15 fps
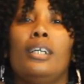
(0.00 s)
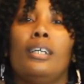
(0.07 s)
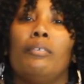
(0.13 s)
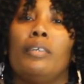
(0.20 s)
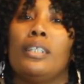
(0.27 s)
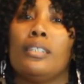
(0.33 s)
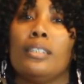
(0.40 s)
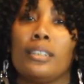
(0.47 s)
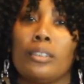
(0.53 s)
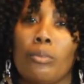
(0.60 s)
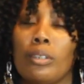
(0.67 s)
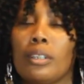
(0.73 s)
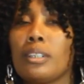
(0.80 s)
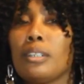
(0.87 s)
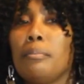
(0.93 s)
If he
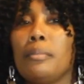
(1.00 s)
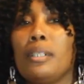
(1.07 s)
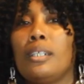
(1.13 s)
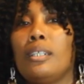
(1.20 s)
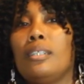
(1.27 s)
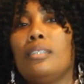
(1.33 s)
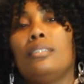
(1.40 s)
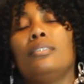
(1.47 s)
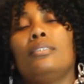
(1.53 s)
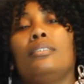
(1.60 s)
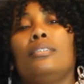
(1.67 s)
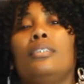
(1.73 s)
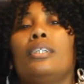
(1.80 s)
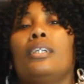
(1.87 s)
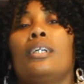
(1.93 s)
doesn't want to commit,
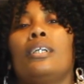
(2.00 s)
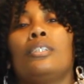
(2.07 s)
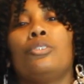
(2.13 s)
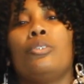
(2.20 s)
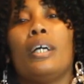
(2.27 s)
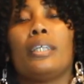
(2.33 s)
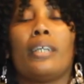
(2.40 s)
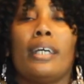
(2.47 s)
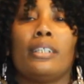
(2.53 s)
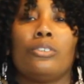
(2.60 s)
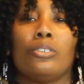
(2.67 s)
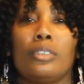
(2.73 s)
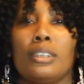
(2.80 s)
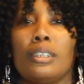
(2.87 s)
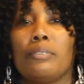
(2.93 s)
then you have to
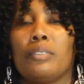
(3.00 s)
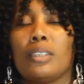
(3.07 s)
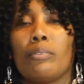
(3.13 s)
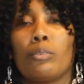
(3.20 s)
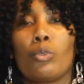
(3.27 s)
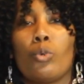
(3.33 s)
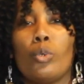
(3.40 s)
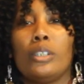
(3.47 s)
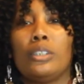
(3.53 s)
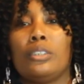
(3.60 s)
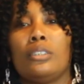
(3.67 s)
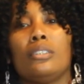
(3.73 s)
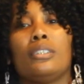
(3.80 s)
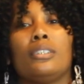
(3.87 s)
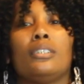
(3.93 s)
ask yourself several
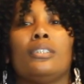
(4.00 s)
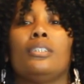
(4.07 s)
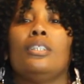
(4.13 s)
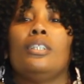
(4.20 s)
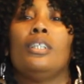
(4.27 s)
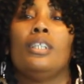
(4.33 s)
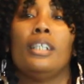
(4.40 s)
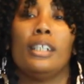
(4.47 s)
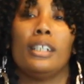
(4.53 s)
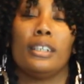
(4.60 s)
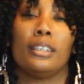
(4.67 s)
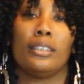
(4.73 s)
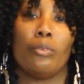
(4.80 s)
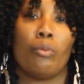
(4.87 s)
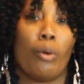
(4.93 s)
questions.
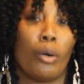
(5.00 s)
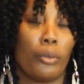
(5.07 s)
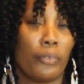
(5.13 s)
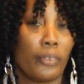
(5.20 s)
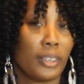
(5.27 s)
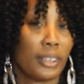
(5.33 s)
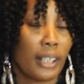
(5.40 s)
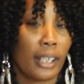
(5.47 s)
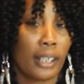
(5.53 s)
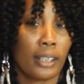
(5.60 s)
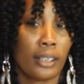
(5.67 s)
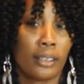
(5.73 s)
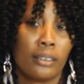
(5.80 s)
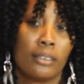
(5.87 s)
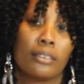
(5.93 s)
Is it worth
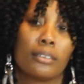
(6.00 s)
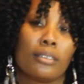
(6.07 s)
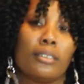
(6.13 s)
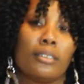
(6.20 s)
staying?